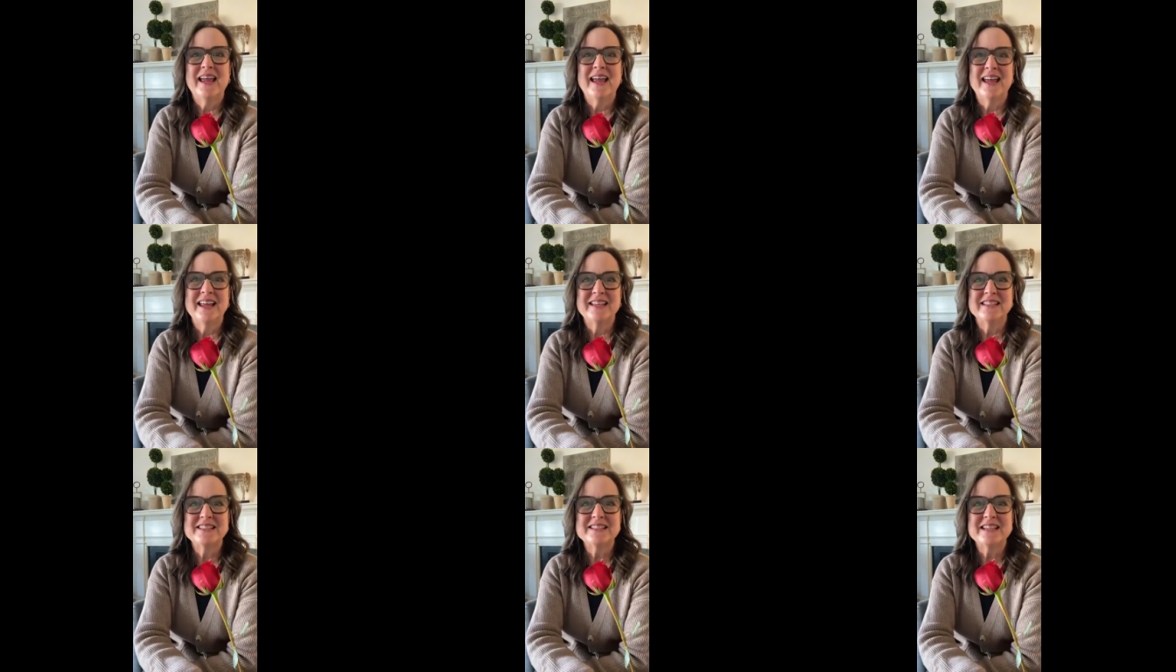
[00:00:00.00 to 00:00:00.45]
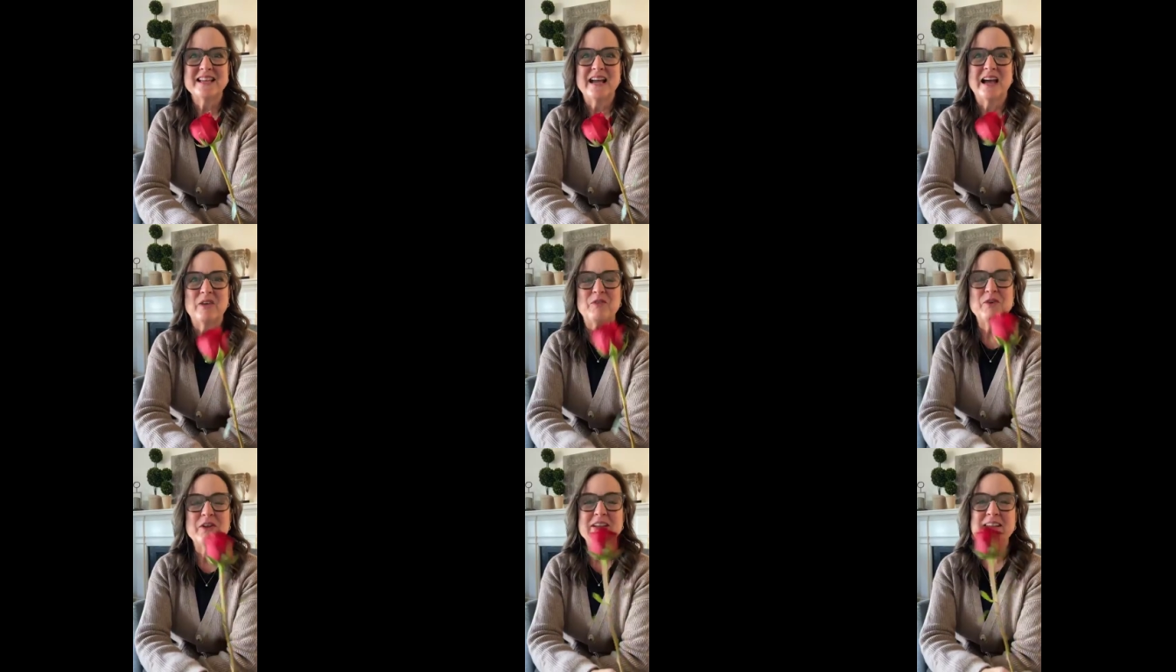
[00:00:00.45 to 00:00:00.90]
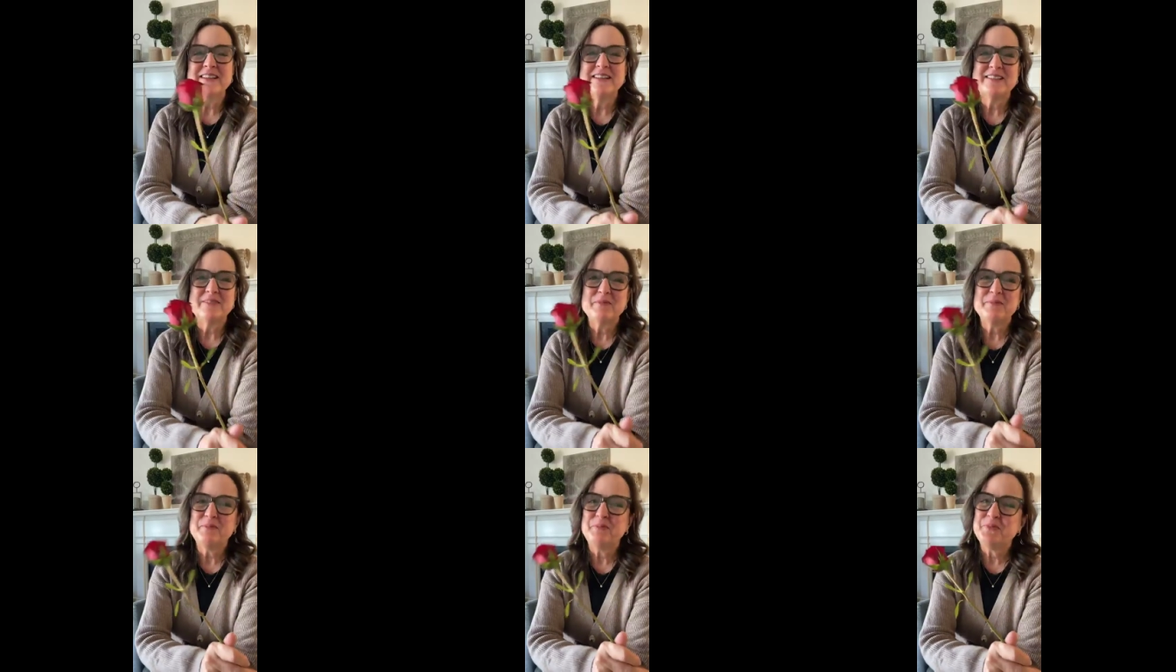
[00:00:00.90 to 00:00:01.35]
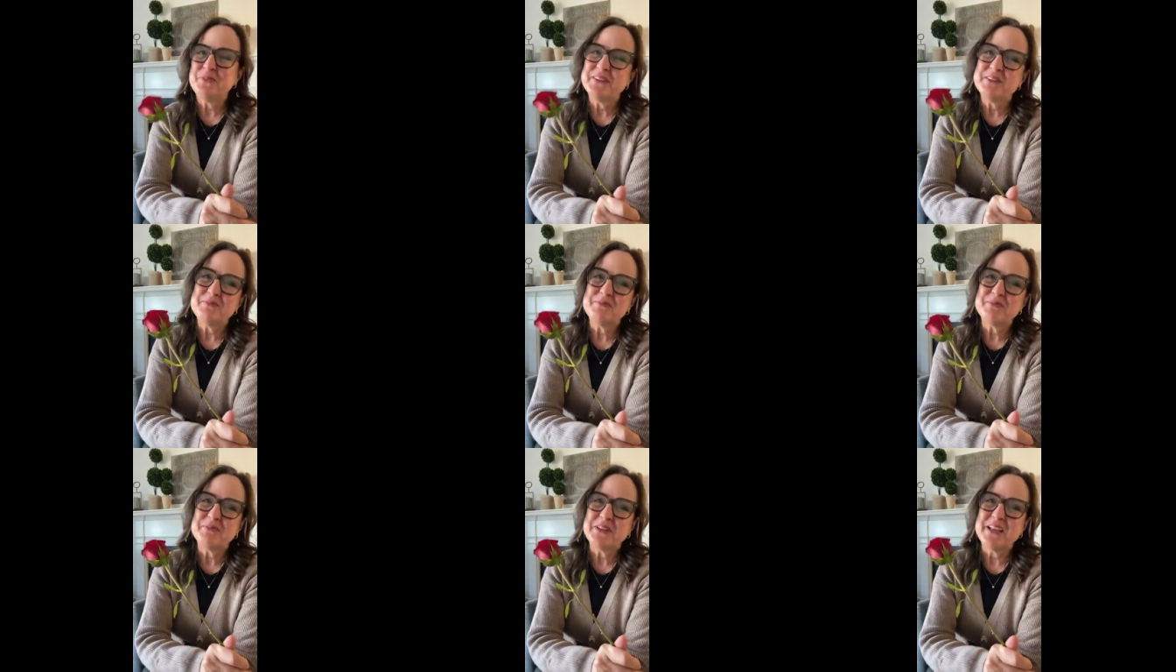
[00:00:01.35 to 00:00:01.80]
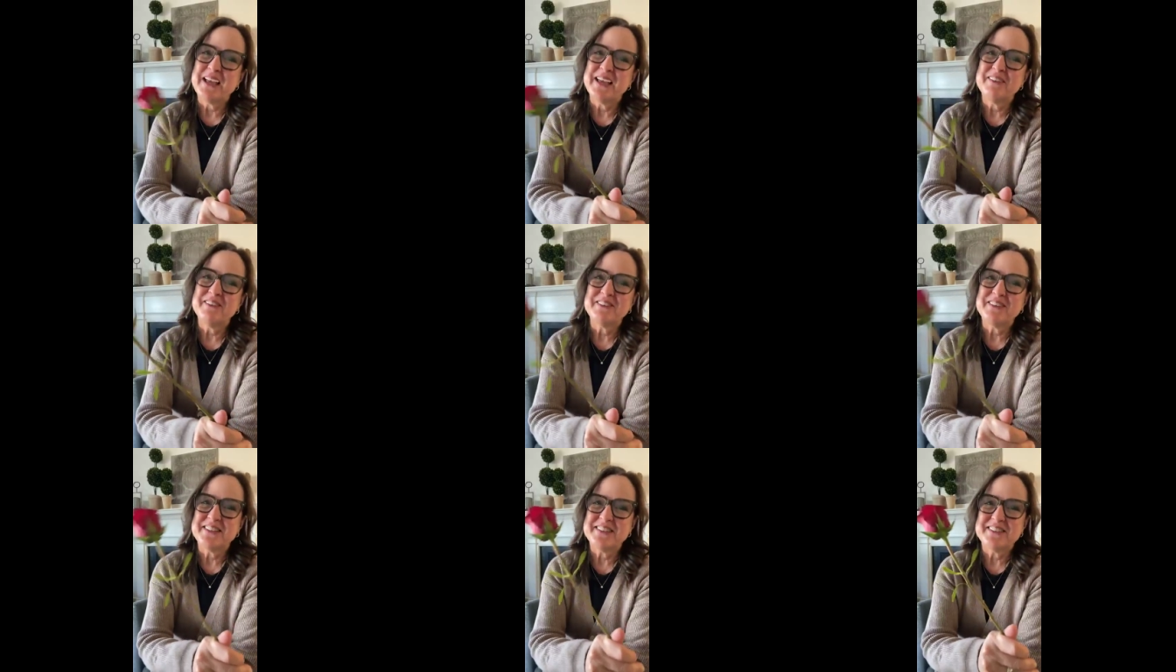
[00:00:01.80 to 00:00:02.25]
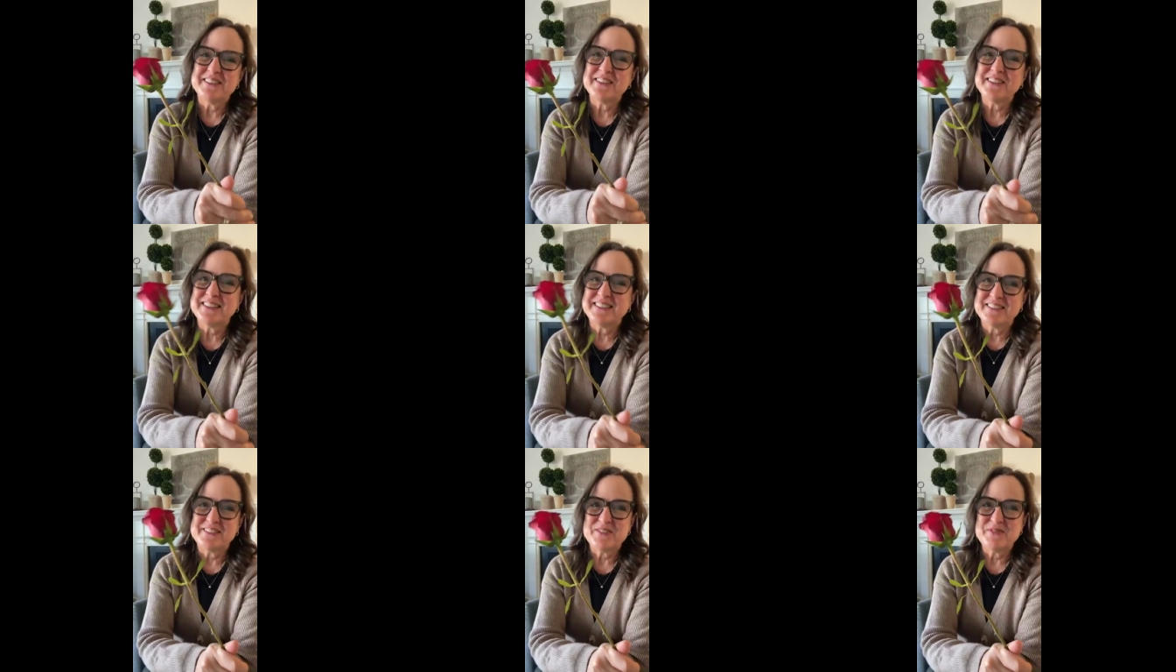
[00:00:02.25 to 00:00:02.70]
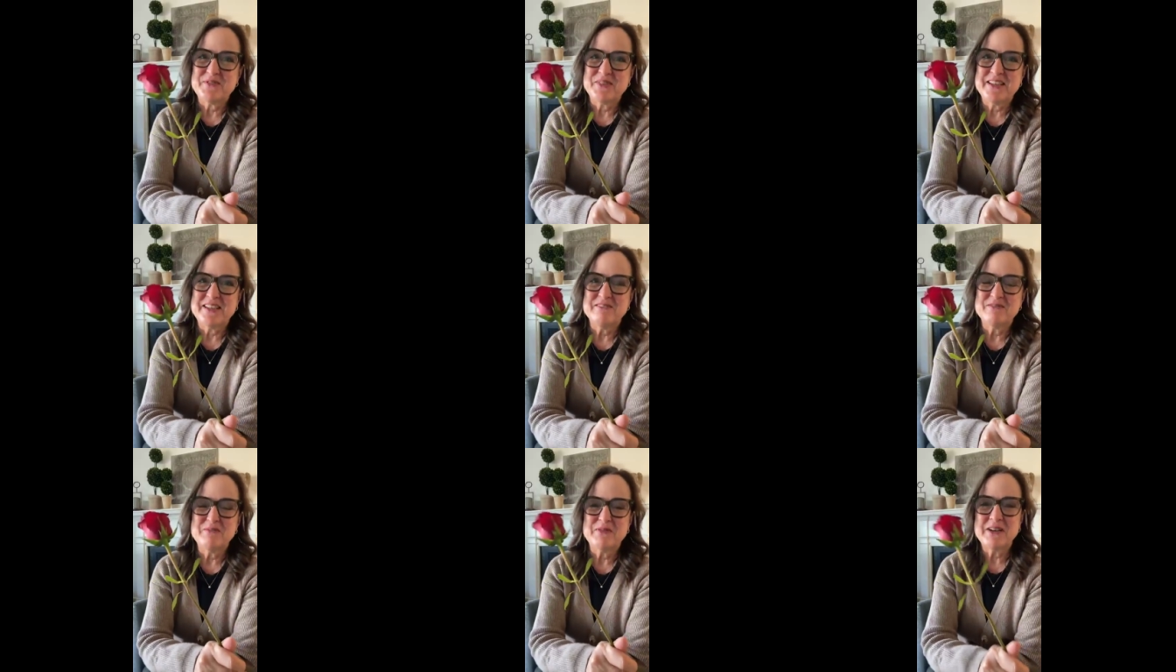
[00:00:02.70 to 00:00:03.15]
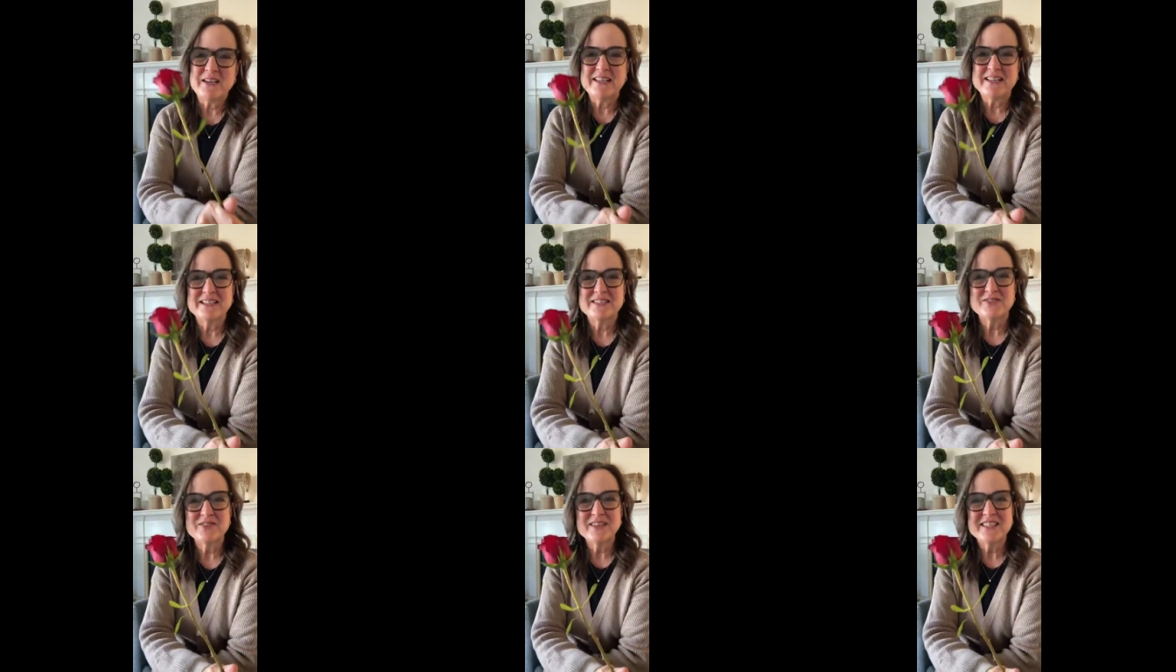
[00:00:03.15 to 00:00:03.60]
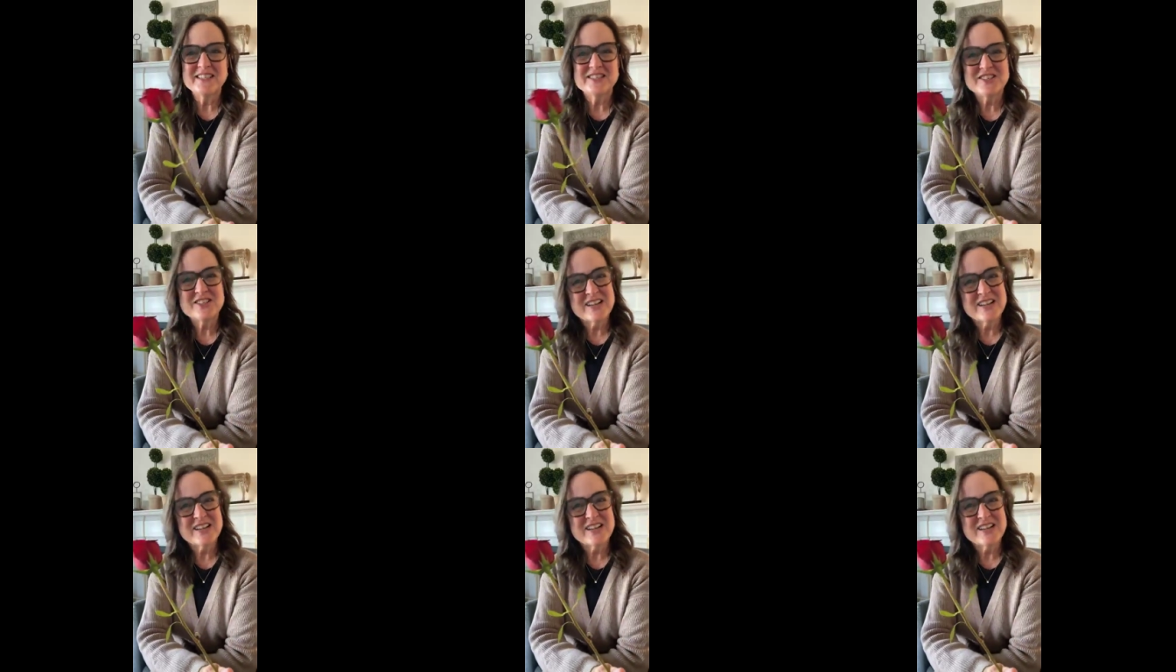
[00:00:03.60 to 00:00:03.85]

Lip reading: And I wanted to play with you a little bit because we